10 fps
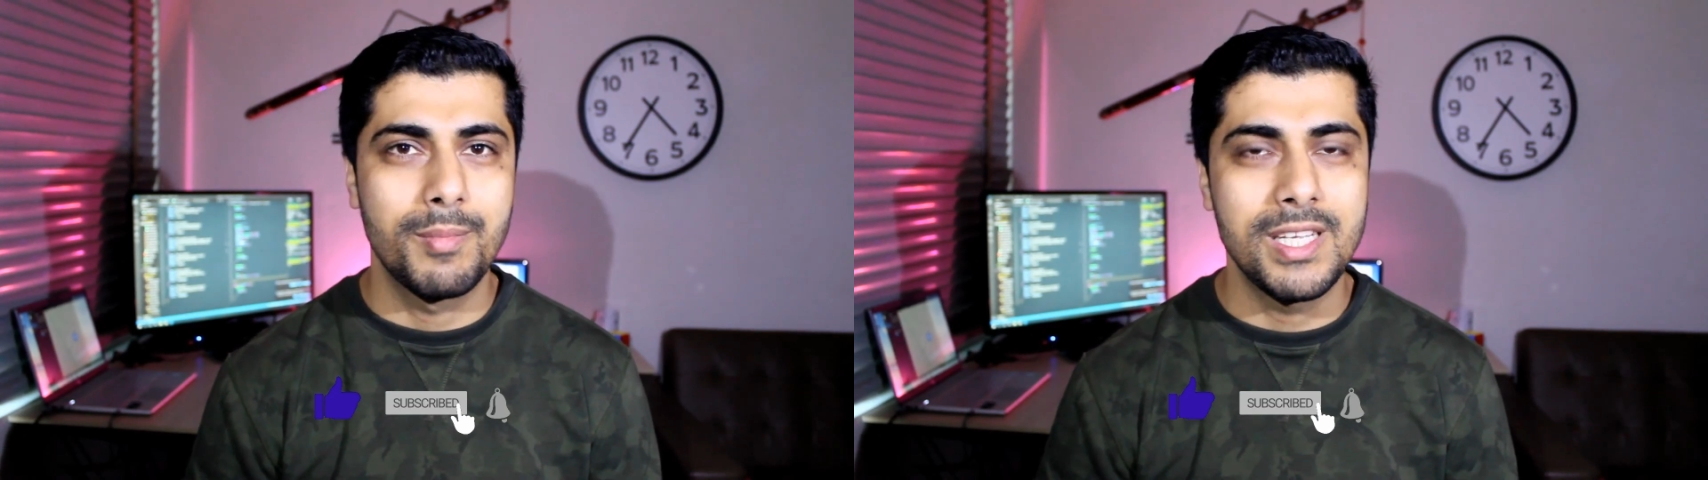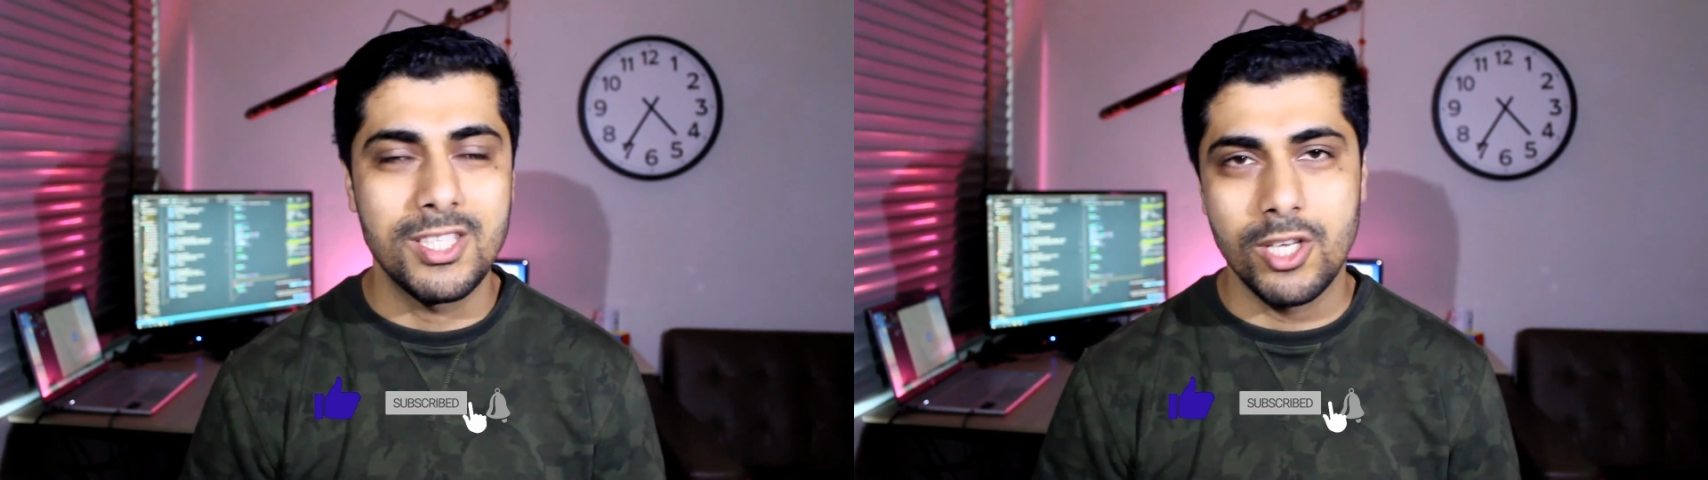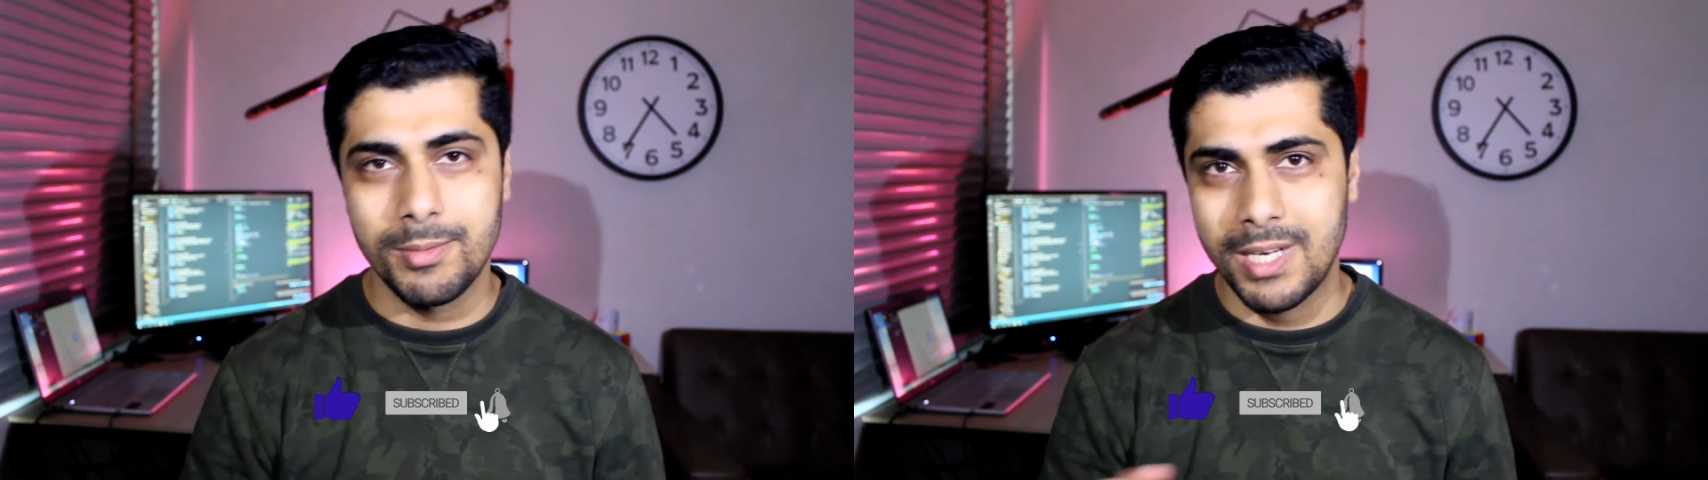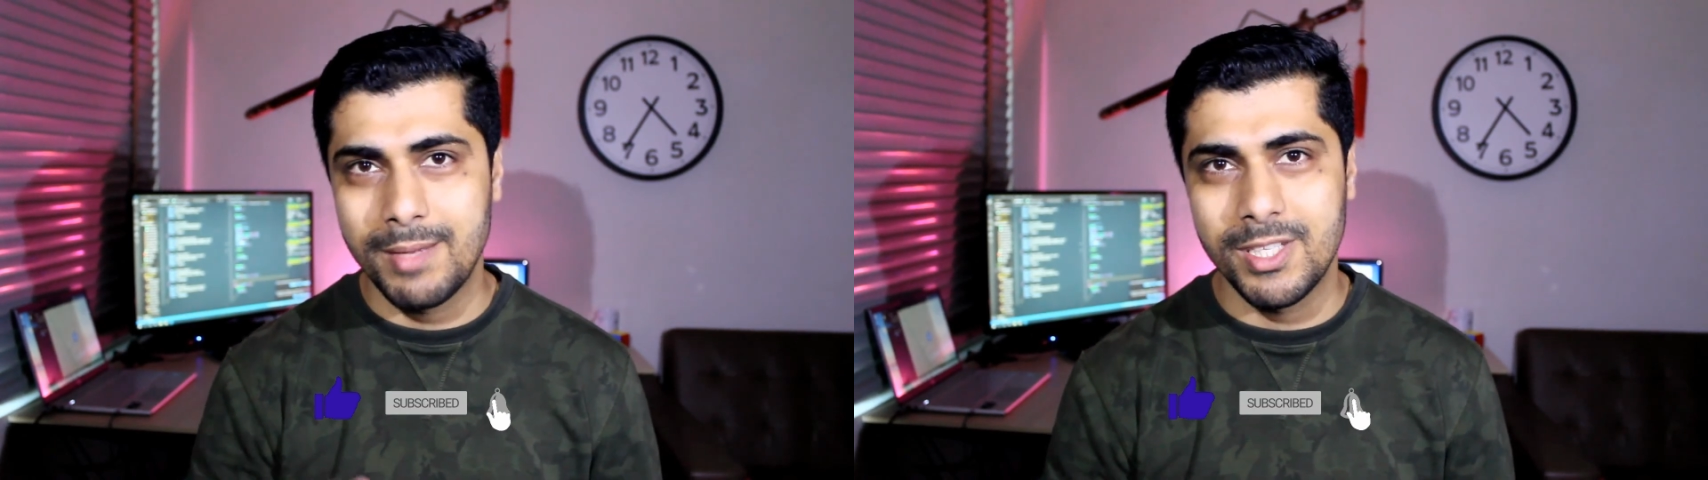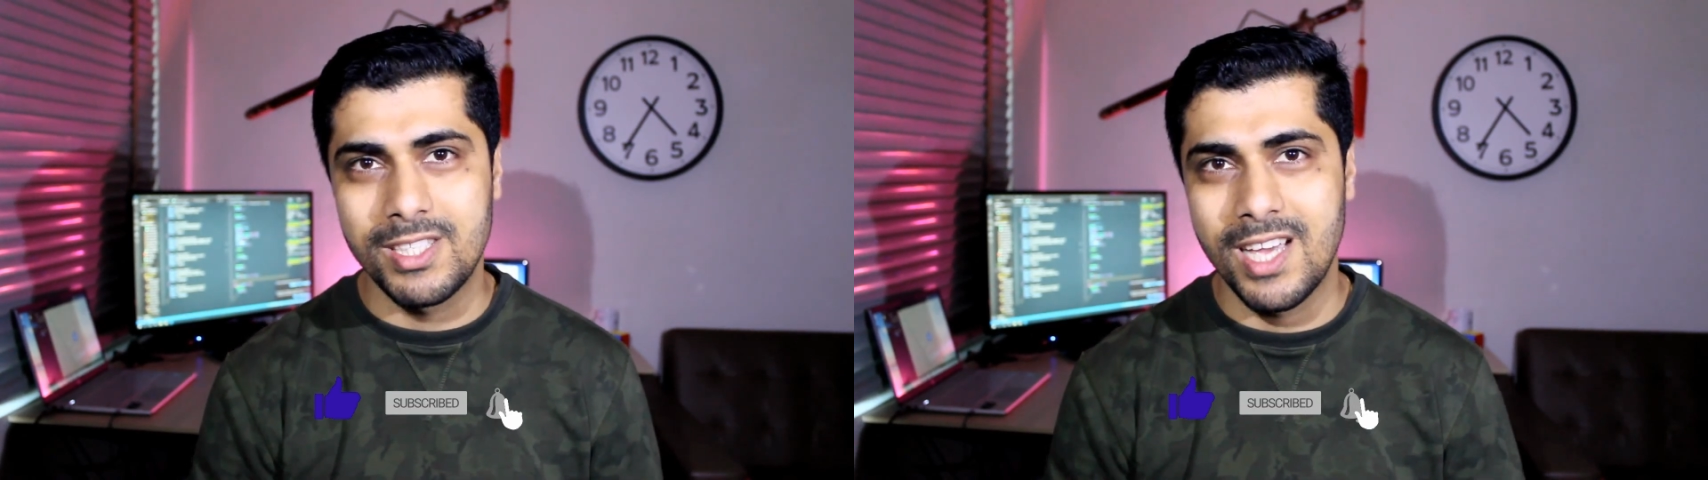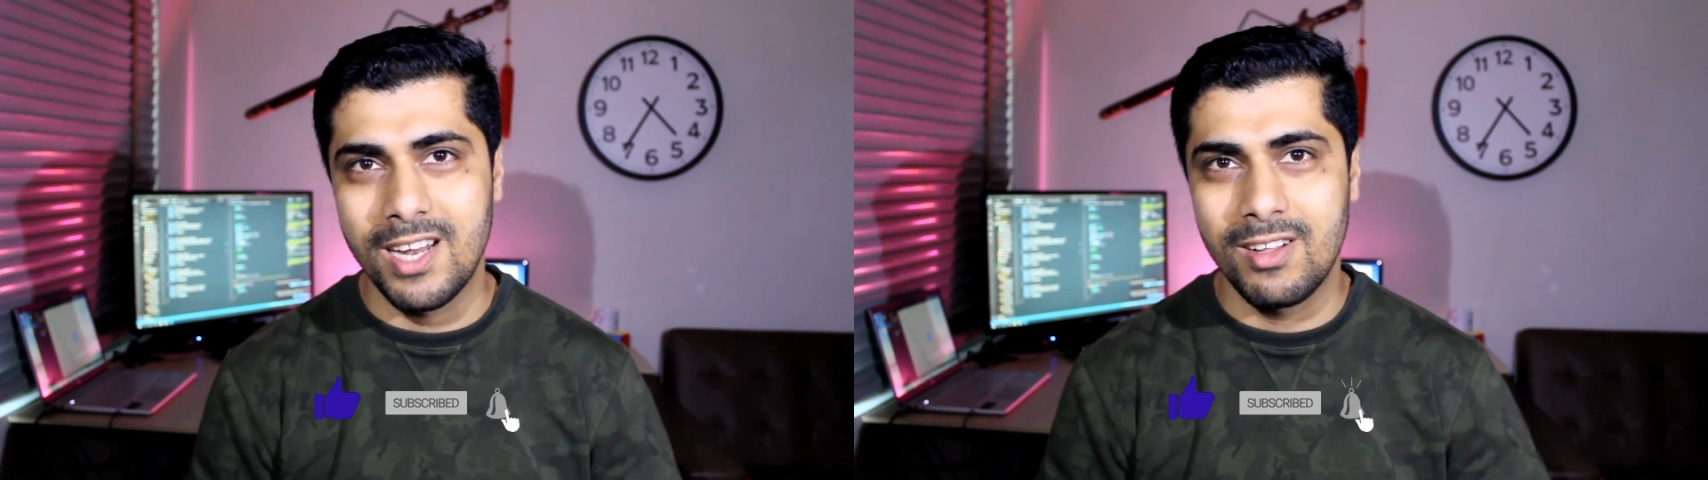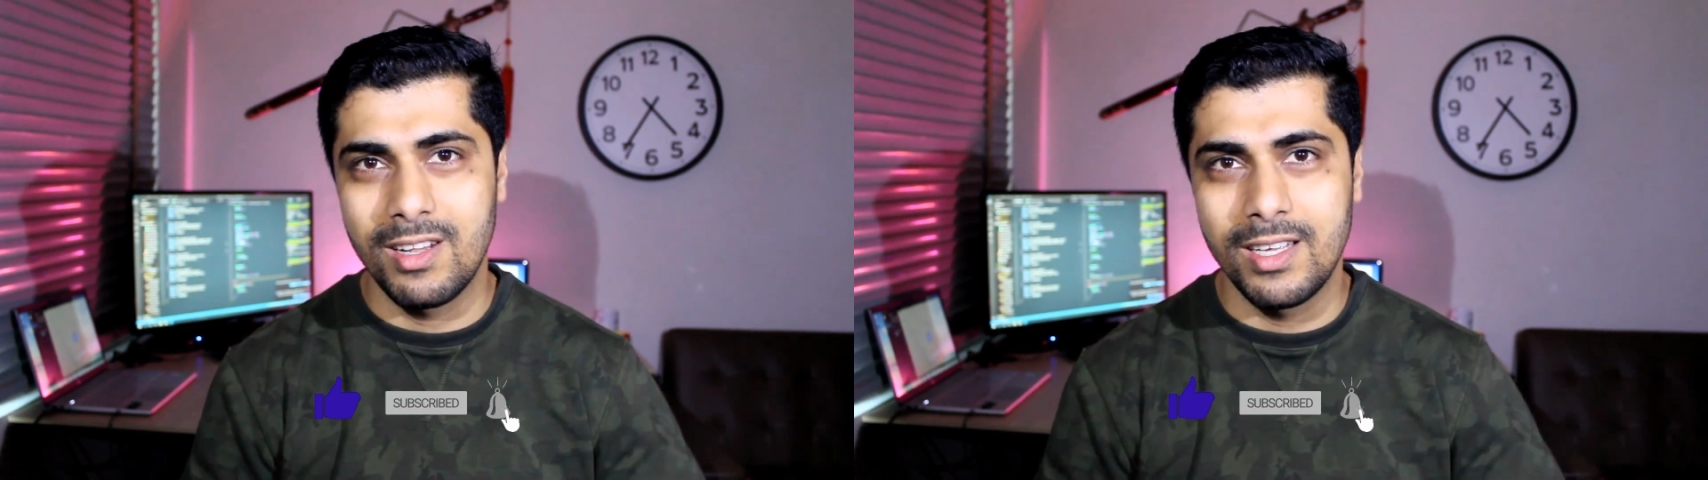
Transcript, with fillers: please subscribe the channel,